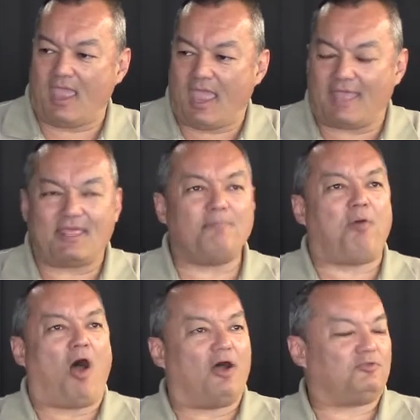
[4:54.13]
And then
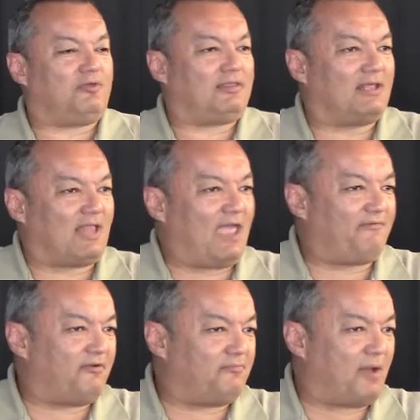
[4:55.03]
pondering the
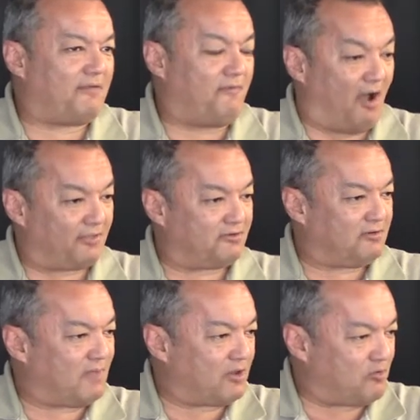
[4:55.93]
life of my father
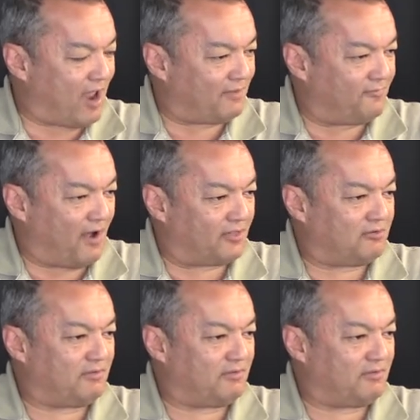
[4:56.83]
and my grandfather.